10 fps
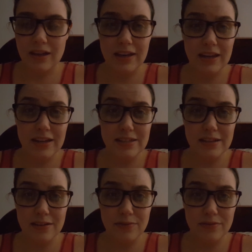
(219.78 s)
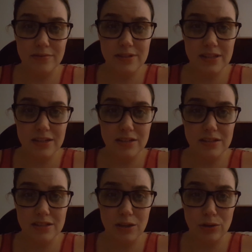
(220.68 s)
adhesive
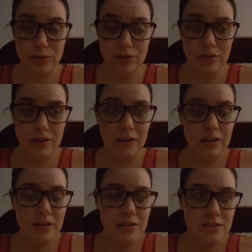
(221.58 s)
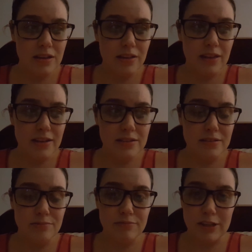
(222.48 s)
stitches, the glue. So
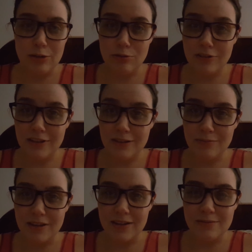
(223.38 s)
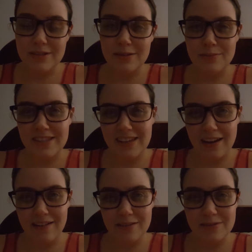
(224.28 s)
that's really good, but it was a little bit
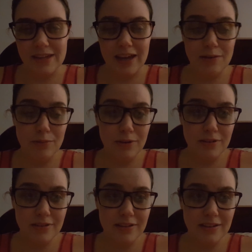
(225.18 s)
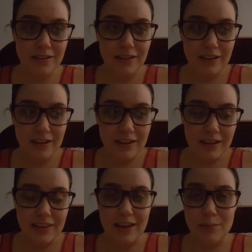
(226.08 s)
scary. It was a head wound,
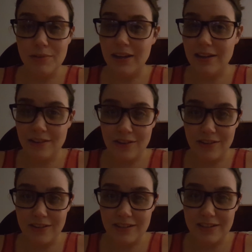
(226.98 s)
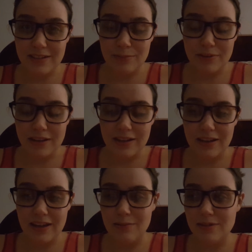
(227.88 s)
and they bleed a lot, but
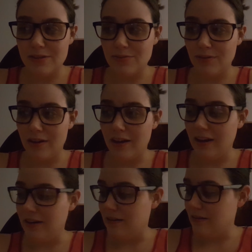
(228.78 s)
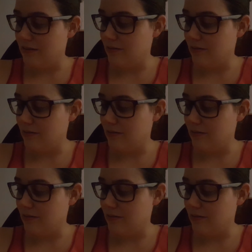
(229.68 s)
he was fine.